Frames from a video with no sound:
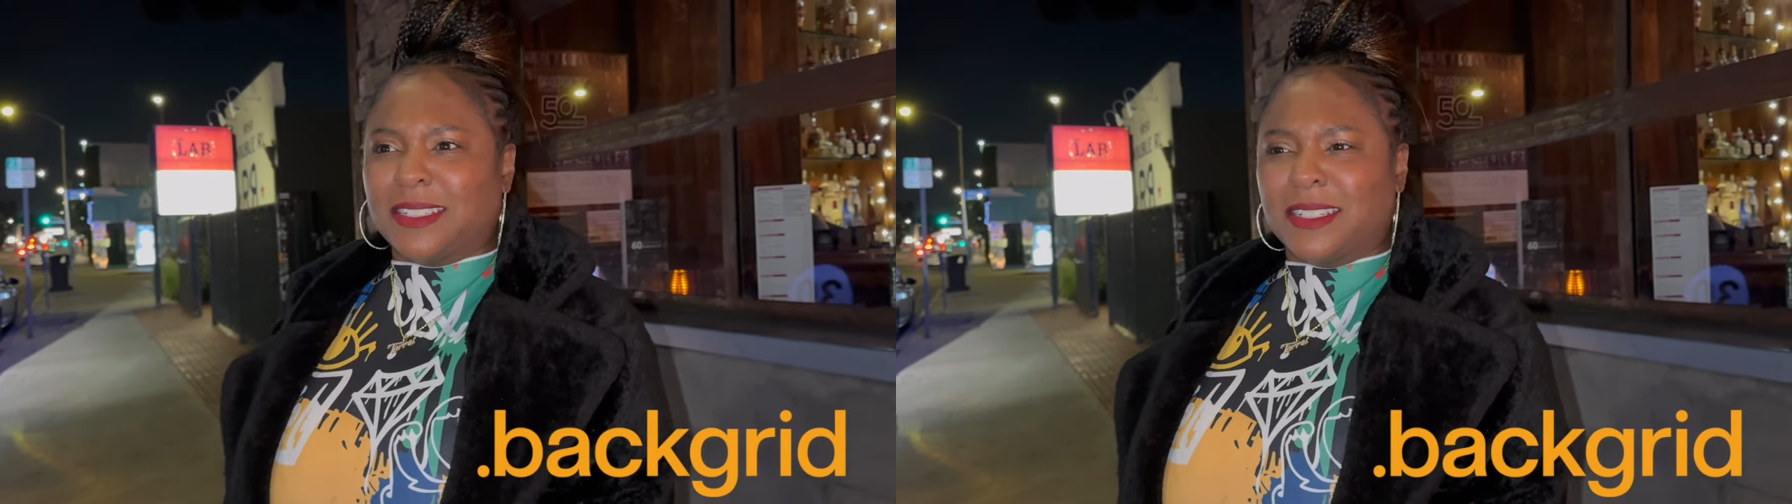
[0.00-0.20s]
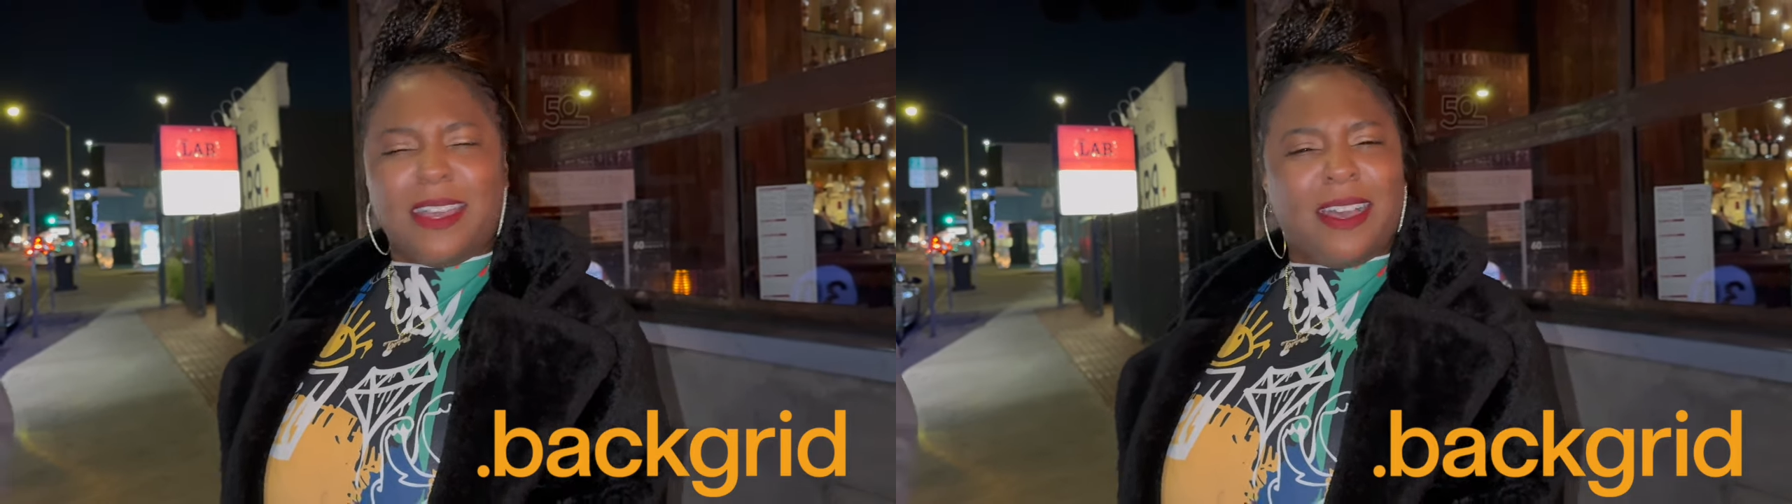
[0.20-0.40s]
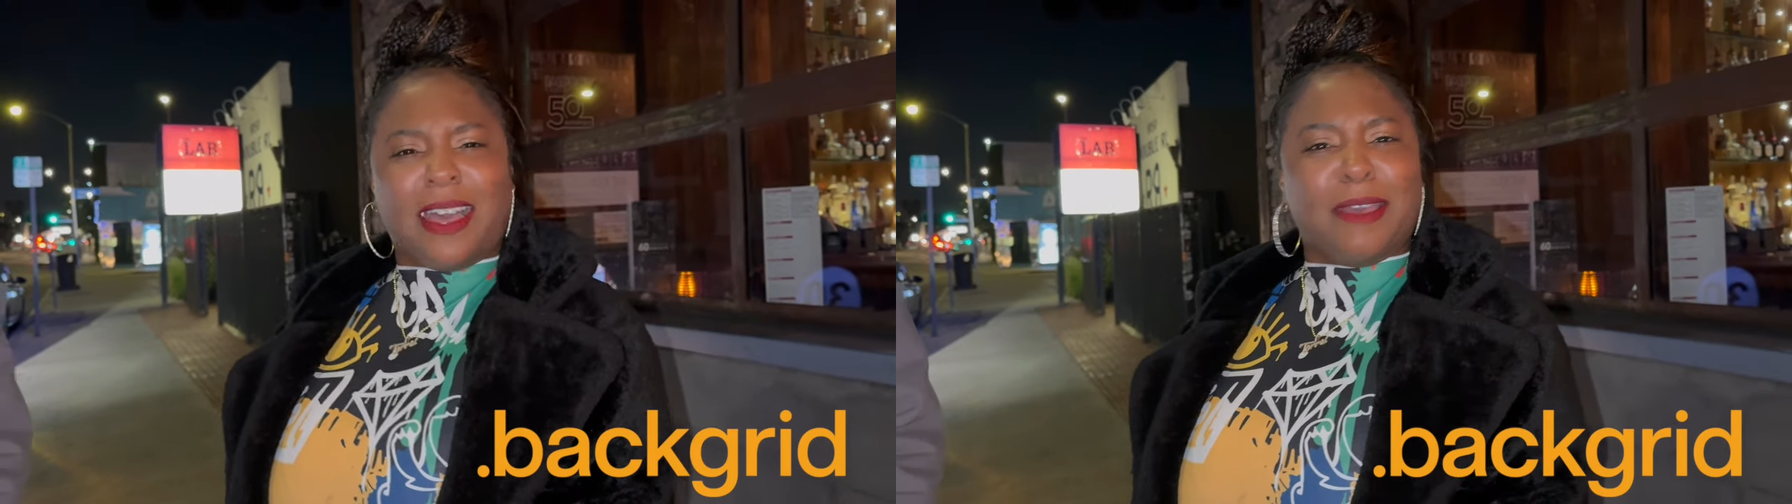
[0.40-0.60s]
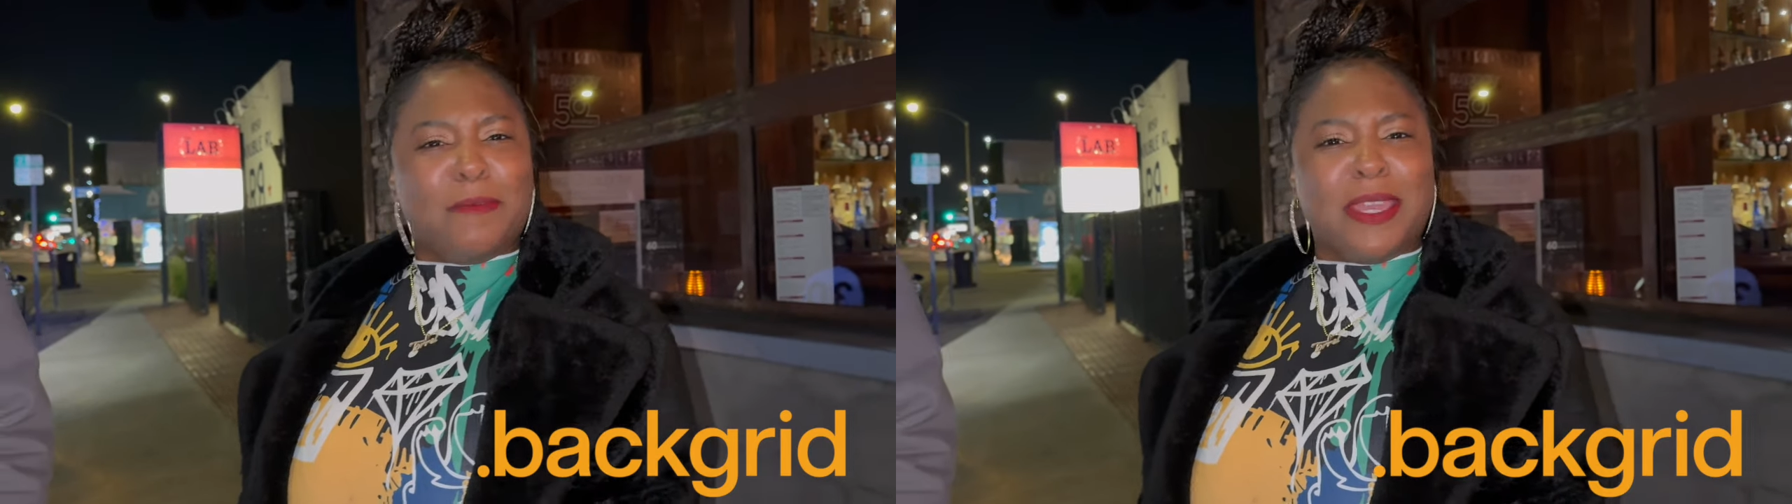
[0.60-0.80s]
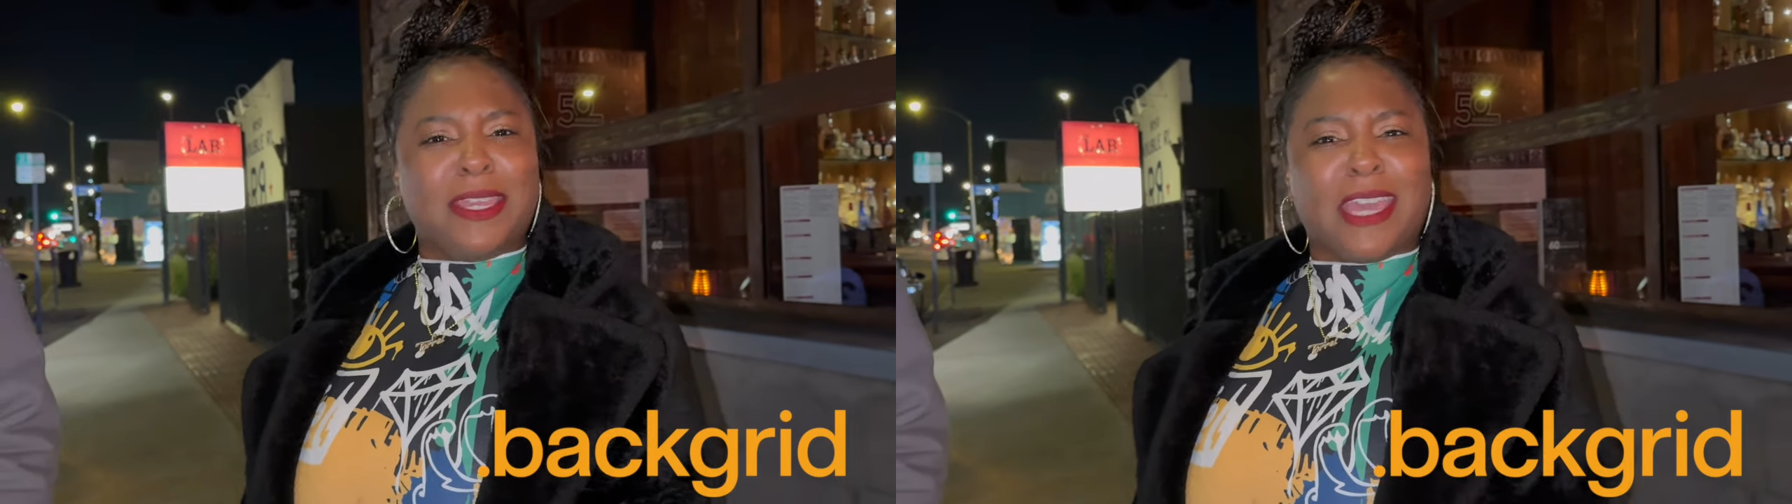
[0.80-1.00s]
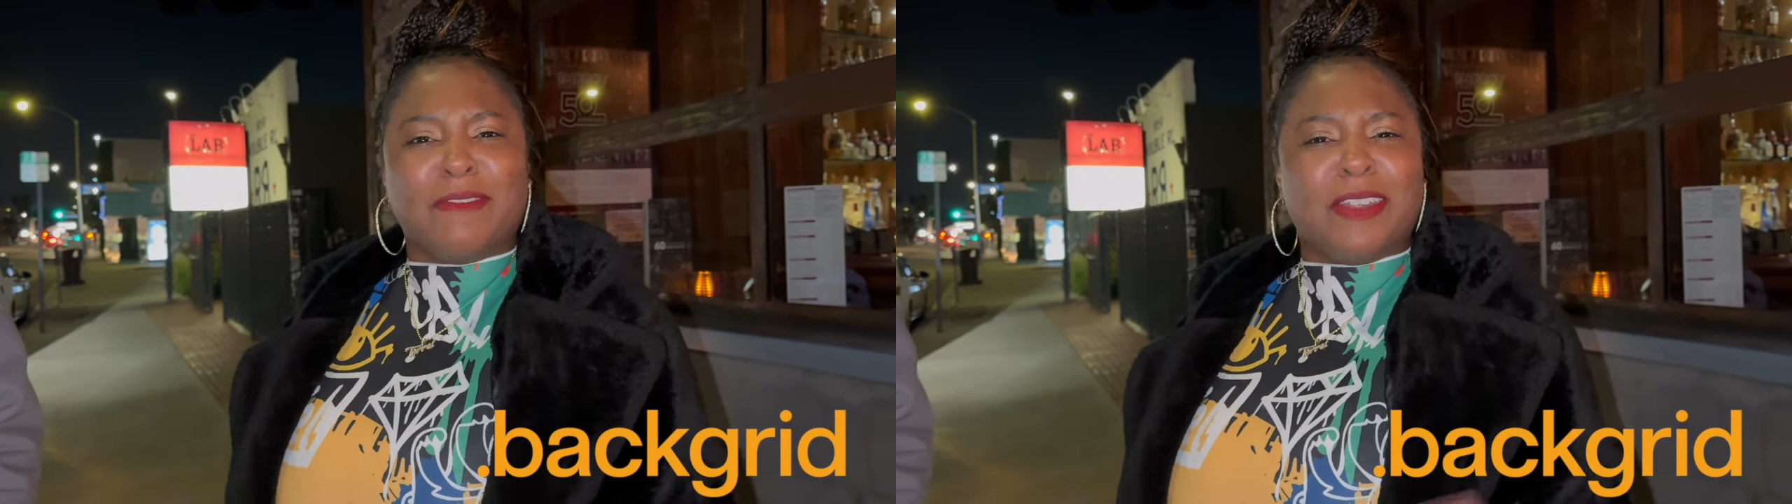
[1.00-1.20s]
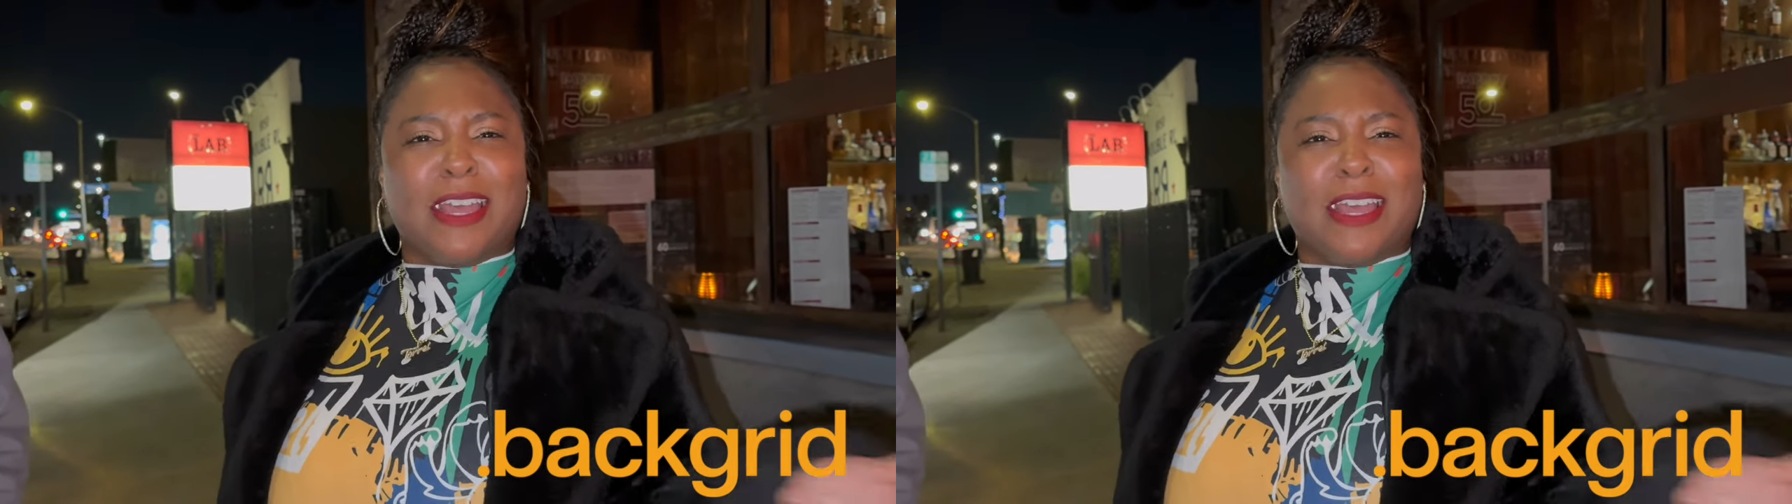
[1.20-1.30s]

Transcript: No, I mean, Kevin